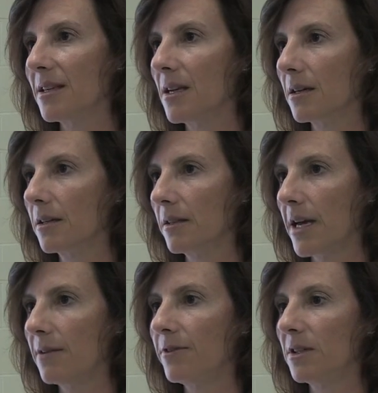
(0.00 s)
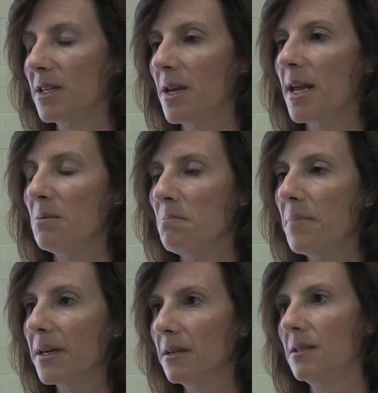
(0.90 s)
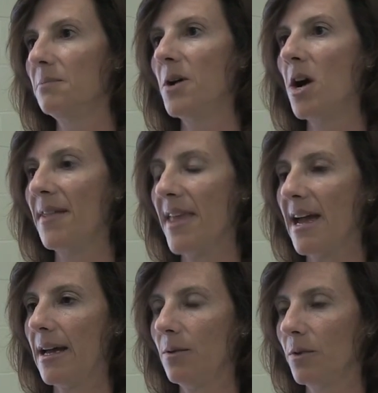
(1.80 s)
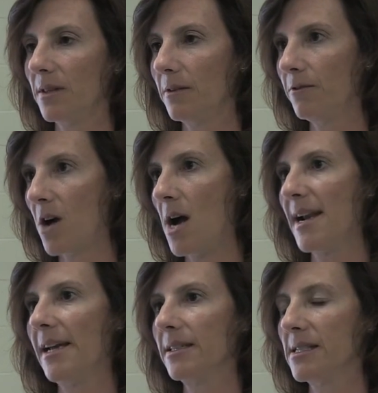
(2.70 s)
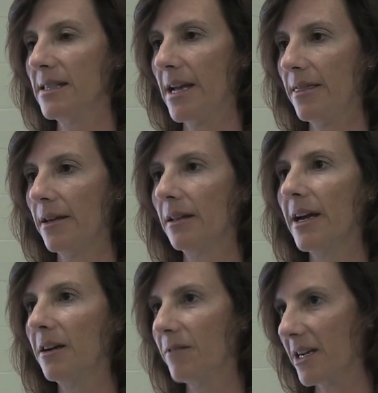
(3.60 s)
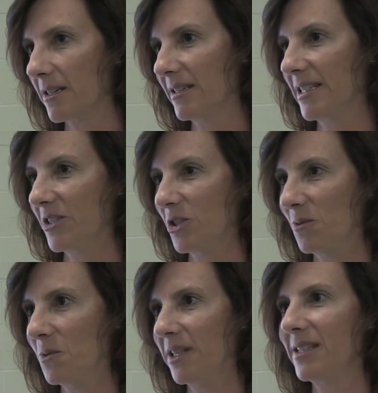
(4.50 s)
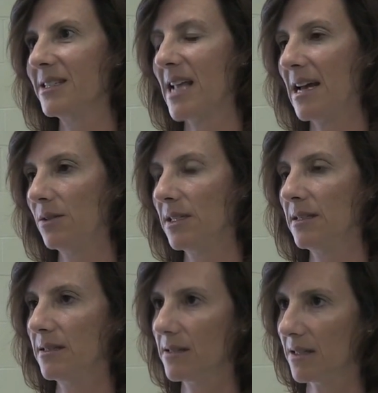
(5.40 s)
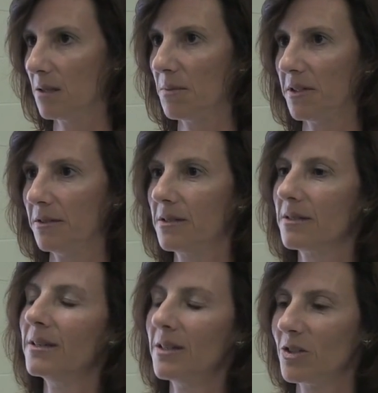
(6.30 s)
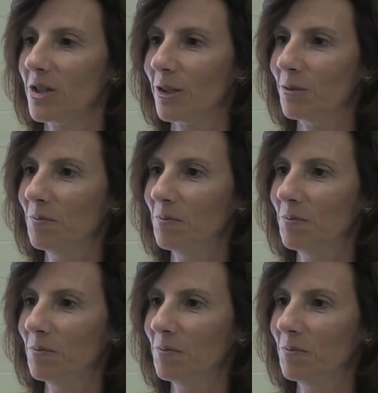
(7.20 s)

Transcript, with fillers: the younger level and, and build upon that with the phonics and then the letter recognition with the sound and the syllables too.